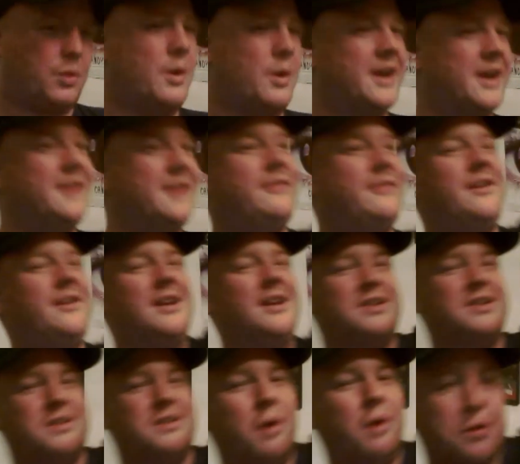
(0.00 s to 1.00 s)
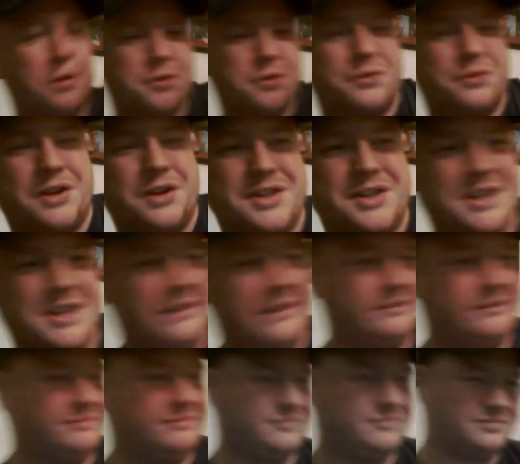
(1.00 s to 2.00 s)
Joaquin Phoenix also runs
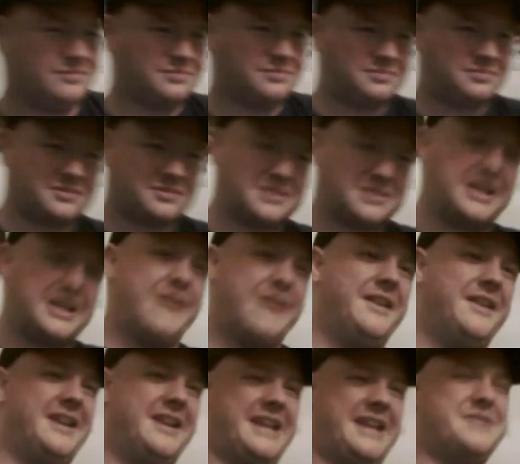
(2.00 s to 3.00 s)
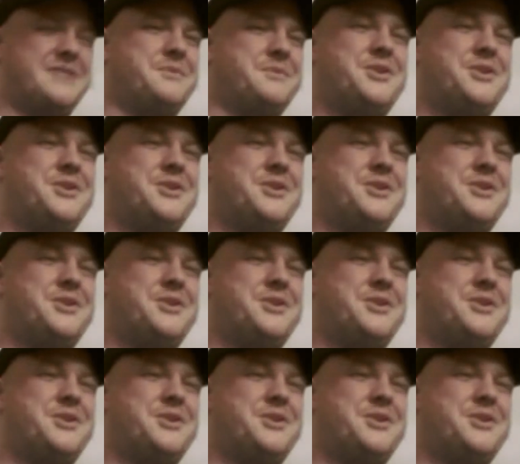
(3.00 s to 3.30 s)
out, and then ends